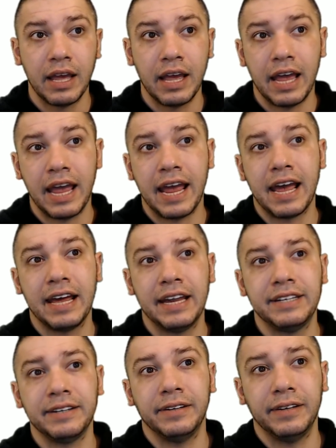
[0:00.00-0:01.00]

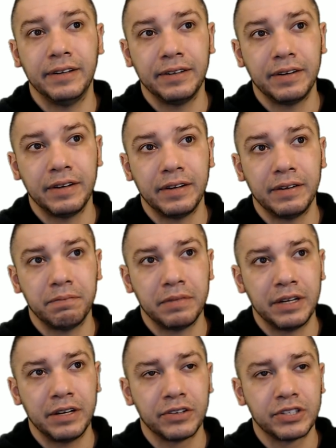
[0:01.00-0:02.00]
And
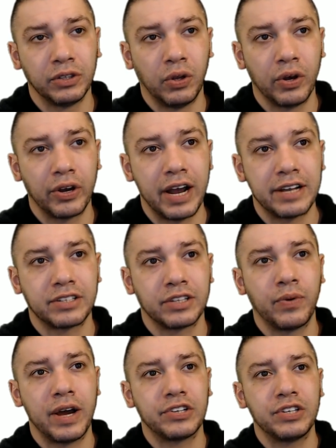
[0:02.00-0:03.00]
here's the lawyer asking the
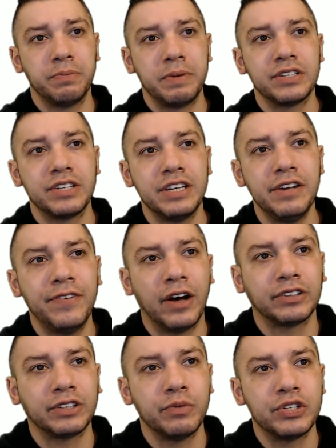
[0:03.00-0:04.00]
question because he
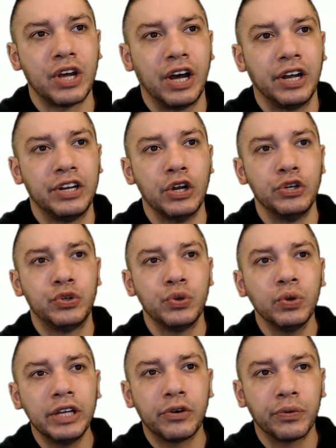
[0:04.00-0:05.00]
felt it was
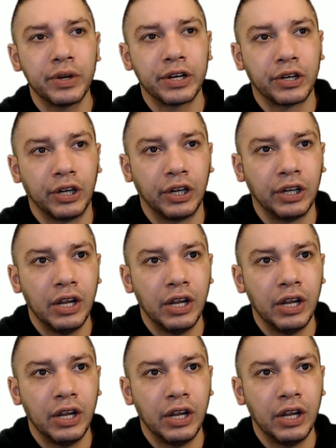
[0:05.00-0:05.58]
unduly critical